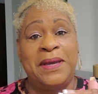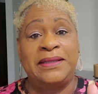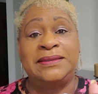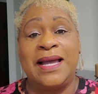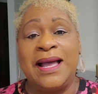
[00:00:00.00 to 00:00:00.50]

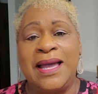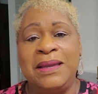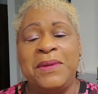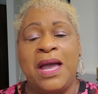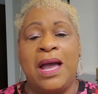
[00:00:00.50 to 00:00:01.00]
at a
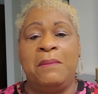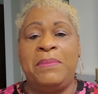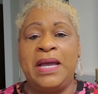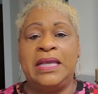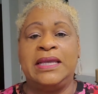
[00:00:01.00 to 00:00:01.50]
time,
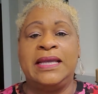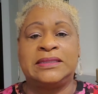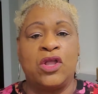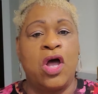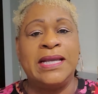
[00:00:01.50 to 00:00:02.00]
but
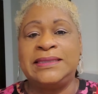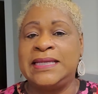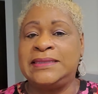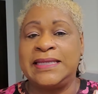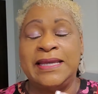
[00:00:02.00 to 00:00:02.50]
as long as
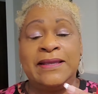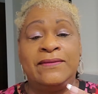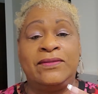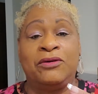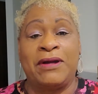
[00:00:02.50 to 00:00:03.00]
it's
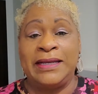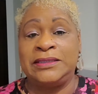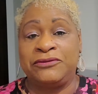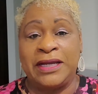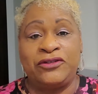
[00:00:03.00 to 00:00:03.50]
in the right
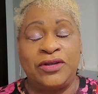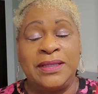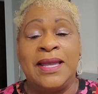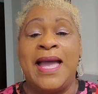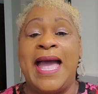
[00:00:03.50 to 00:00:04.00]

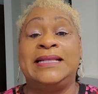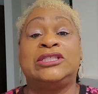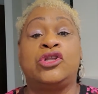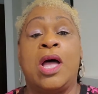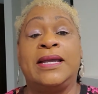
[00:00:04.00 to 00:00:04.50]
direction and
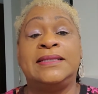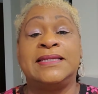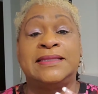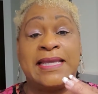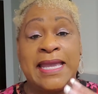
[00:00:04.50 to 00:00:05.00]
as long as
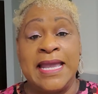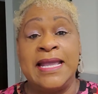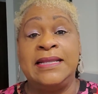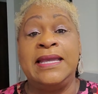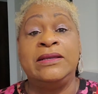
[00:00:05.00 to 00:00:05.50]
it's
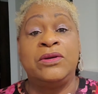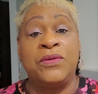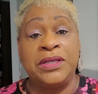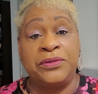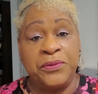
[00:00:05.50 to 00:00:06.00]
in and
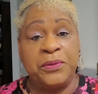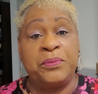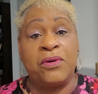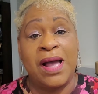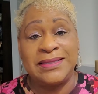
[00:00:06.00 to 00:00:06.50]
going through the
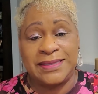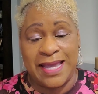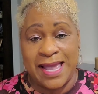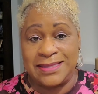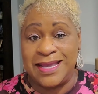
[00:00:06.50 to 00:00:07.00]

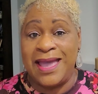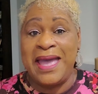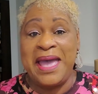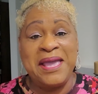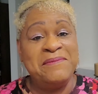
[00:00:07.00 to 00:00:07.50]
process,
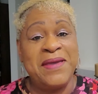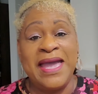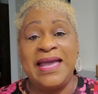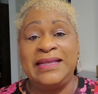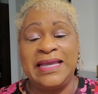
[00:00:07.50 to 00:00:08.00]

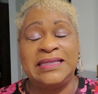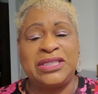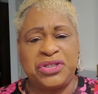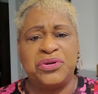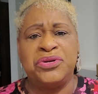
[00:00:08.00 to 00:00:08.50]
amen, it's
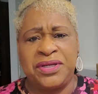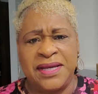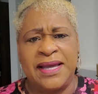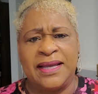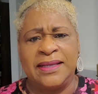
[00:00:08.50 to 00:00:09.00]
still
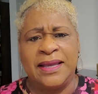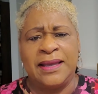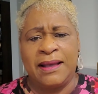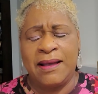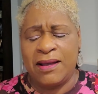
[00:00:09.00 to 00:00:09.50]
good.
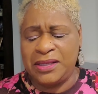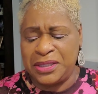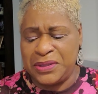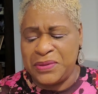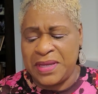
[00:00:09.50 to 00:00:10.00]

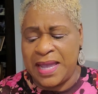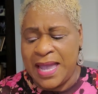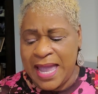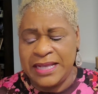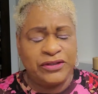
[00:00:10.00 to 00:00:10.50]
Hallelujah.
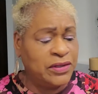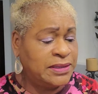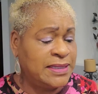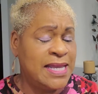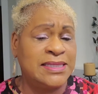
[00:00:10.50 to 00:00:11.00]
And so
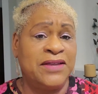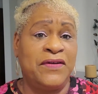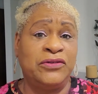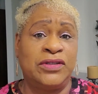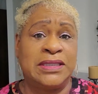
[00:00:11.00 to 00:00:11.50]
today's
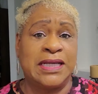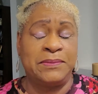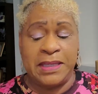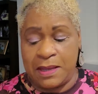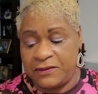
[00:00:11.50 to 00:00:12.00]
devotion is going
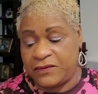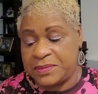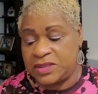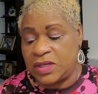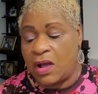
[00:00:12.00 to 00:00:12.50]
to be coming
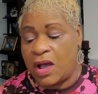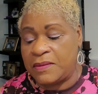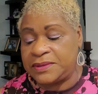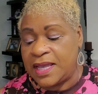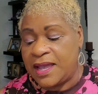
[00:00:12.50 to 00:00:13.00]
from
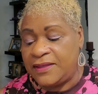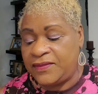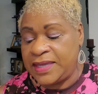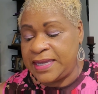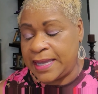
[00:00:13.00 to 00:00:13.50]
Psalms,
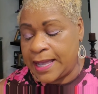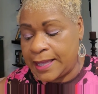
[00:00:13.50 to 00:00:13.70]
the